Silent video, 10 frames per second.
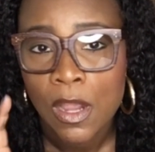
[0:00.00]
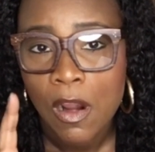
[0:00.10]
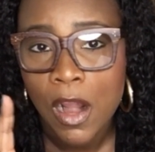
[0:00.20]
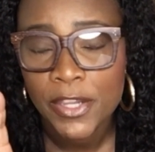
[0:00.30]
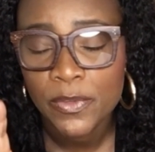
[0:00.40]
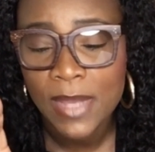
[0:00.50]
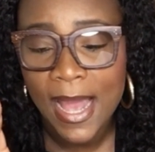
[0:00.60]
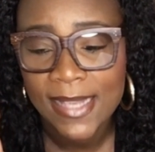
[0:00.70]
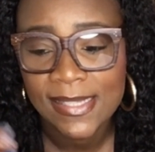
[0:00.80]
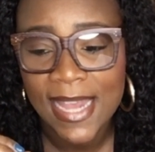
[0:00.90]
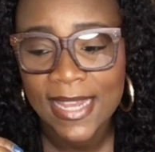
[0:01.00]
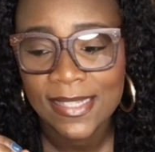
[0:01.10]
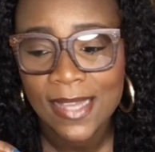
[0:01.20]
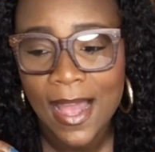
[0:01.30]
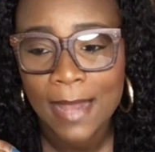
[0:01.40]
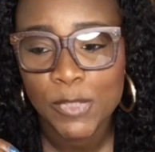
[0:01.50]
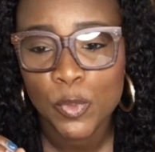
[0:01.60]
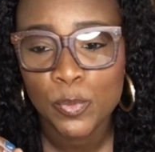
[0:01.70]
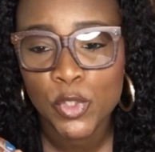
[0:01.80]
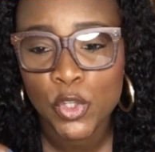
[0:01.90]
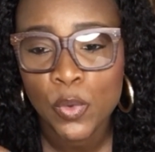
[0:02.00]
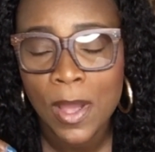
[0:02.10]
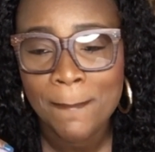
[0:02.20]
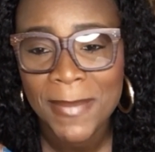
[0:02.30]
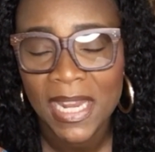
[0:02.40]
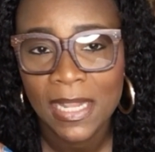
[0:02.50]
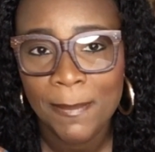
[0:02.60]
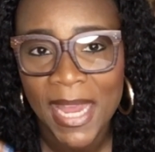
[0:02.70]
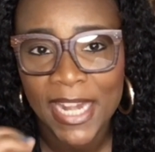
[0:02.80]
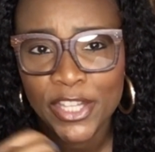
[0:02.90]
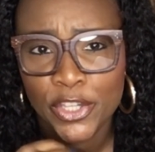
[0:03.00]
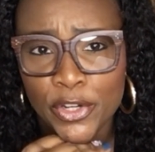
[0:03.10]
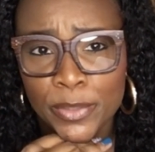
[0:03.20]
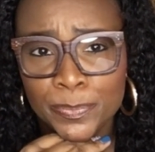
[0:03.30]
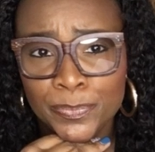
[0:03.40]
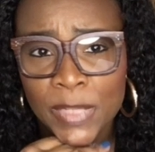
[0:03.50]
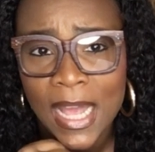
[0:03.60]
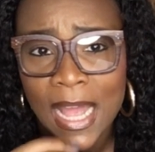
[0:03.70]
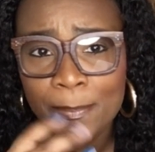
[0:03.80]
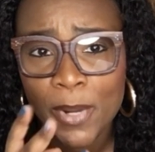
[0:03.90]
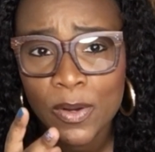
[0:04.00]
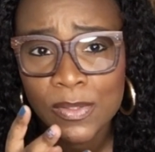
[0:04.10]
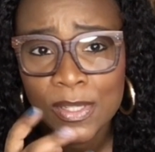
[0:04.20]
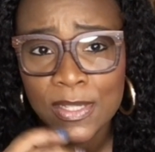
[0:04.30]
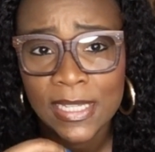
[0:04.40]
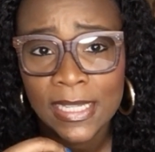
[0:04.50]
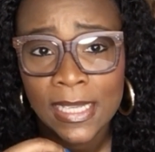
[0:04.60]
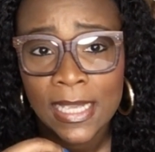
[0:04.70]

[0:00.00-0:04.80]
Are you guys taking time to do a mini manicure? I personally,